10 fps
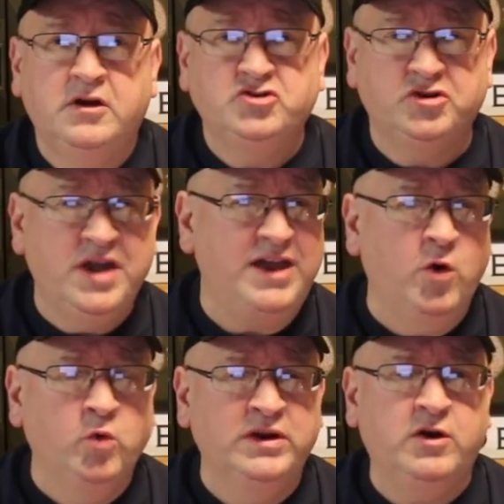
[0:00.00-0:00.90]
So not
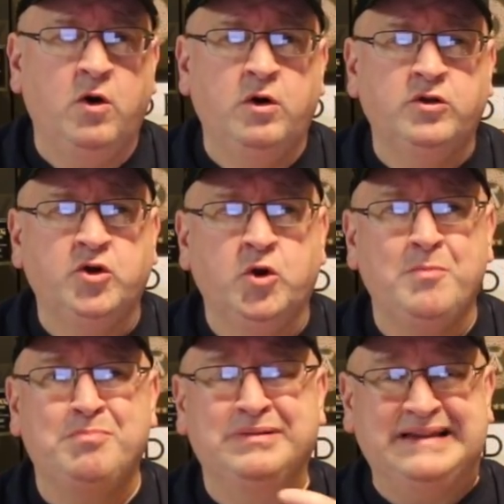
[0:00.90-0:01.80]
only are there
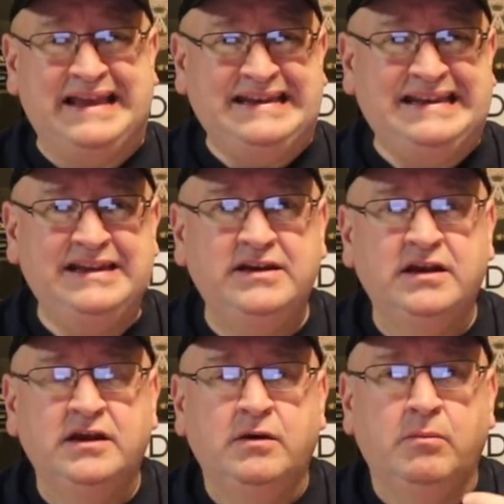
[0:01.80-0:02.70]
blended
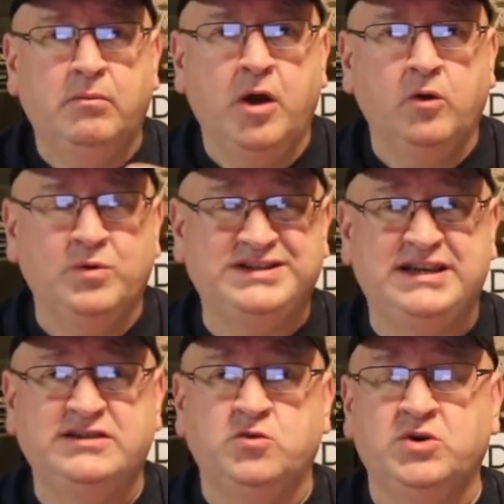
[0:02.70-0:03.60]
malt
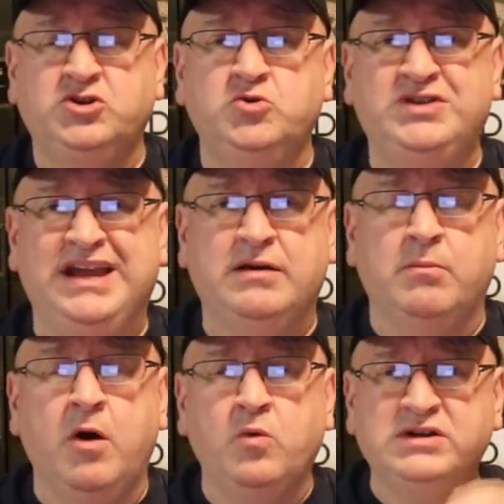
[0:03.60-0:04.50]
whiskeys in which you take
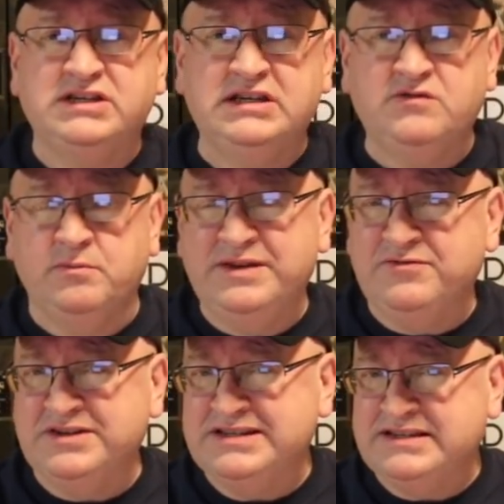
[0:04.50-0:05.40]
malt whiskeys from
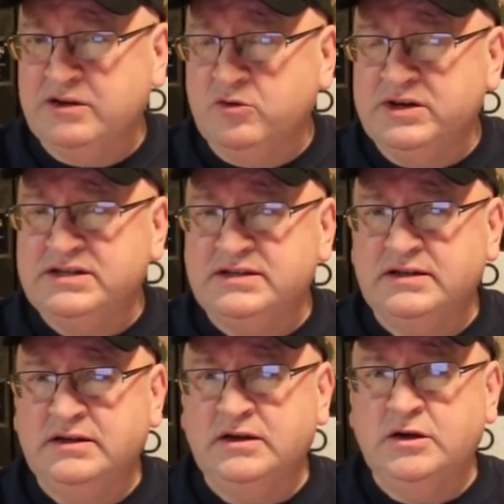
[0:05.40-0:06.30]
different distilleries